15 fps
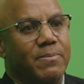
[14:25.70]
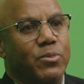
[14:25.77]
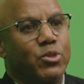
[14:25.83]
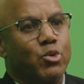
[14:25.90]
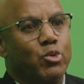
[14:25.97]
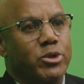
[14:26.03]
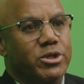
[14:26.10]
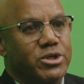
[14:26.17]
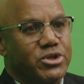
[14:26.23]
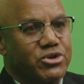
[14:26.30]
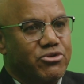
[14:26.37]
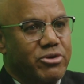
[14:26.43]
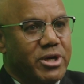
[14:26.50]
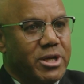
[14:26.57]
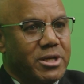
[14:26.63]
2 years
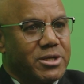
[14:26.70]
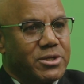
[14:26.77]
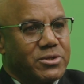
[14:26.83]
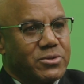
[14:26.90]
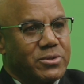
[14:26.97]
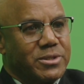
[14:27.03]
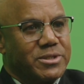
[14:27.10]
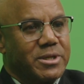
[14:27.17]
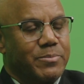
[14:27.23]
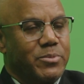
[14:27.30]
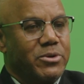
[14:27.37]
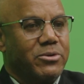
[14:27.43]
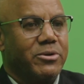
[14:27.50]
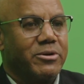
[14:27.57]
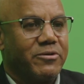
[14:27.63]
training. So it's a
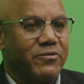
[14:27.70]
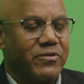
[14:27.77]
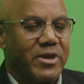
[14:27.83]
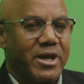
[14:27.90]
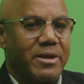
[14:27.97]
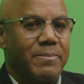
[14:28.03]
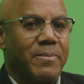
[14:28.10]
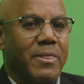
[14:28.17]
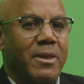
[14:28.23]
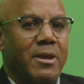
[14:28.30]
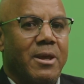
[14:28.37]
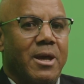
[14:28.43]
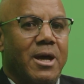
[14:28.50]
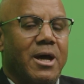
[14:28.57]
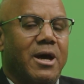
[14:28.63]
period of time
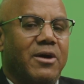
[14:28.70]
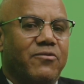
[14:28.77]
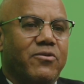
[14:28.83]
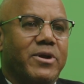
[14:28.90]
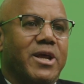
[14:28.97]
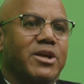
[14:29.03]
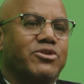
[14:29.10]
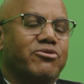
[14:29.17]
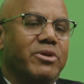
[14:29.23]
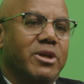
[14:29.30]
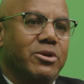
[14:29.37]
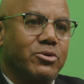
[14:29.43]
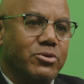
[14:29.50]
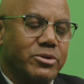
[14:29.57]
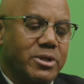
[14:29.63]
for that
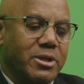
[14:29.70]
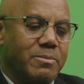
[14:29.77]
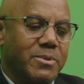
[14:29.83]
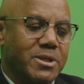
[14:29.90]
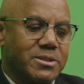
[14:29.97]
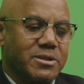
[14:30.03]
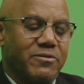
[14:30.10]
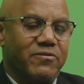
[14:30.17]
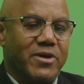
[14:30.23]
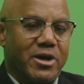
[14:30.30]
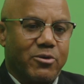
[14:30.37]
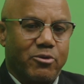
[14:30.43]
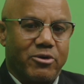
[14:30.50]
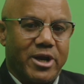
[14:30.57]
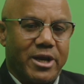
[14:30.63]
training to take place. In
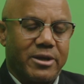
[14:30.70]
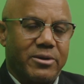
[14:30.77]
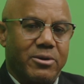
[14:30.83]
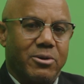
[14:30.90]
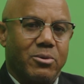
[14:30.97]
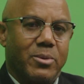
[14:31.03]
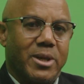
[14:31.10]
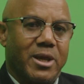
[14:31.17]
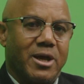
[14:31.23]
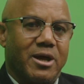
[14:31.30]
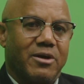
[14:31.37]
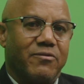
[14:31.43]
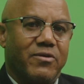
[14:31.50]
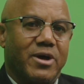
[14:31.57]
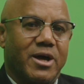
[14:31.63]
fact, right now we
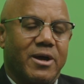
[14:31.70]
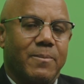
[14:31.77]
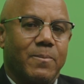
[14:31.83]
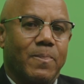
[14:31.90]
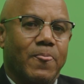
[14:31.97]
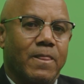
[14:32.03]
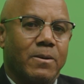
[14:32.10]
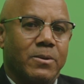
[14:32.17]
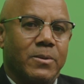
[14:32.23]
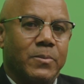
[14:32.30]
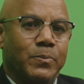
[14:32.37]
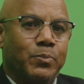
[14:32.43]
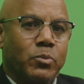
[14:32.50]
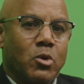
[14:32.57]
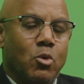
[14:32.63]
have
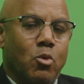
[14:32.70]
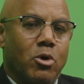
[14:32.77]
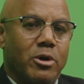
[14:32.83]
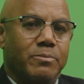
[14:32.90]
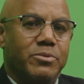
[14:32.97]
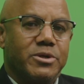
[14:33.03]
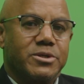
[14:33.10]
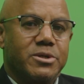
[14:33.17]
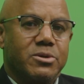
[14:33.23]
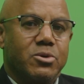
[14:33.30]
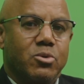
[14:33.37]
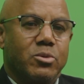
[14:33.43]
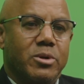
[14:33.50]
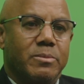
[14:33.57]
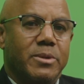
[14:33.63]
one person who
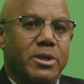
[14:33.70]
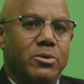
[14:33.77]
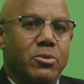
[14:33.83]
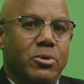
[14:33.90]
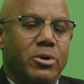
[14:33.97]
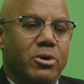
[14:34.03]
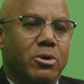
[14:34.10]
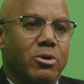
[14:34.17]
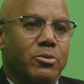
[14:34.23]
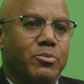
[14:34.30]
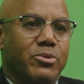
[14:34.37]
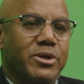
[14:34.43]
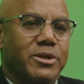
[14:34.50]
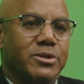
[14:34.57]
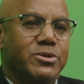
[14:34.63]
will be going out
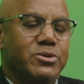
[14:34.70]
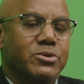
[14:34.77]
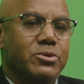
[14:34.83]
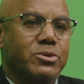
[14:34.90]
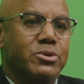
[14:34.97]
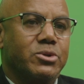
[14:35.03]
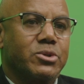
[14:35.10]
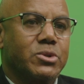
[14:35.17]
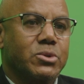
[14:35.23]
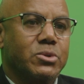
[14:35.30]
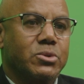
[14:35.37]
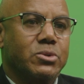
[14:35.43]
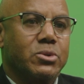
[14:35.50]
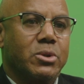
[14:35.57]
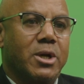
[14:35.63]
pretty soon
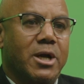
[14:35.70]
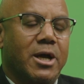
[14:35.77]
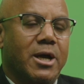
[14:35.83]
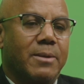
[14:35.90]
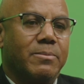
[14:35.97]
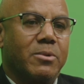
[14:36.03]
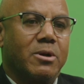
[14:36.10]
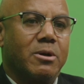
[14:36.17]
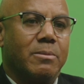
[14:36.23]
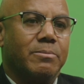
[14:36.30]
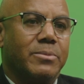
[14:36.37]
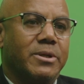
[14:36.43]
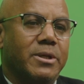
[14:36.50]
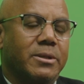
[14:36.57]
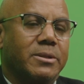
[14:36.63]
to
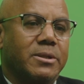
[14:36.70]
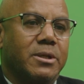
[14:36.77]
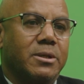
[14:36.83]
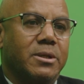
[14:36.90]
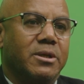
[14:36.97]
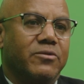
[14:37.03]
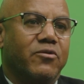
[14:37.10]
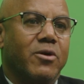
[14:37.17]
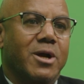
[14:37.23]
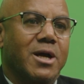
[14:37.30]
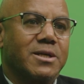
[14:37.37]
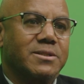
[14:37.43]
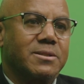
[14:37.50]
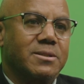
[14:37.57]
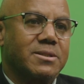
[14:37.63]
complete the
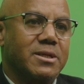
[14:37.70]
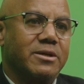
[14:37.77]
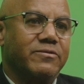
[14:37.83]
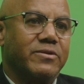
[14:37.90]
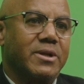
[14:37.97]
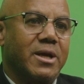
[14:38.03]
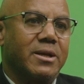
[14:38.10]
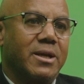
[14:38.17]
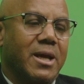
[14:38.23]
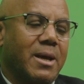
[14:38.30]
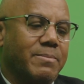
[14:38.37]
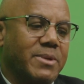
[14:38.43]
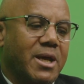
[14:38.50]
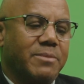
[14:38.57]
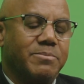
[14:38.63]
forecasters level, and
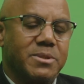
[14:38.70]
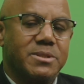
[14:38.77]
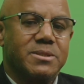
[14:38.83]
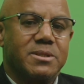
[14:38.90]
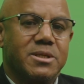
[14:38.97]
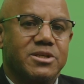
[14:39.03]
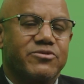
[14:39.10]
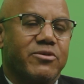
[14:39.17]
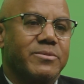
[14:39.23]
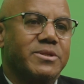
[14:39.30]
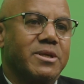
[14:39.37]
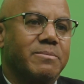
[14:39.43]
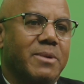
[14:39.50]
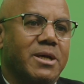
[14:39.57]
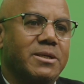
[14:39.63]
that person is from
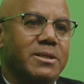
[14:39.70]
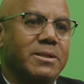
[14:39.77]
St. Martin.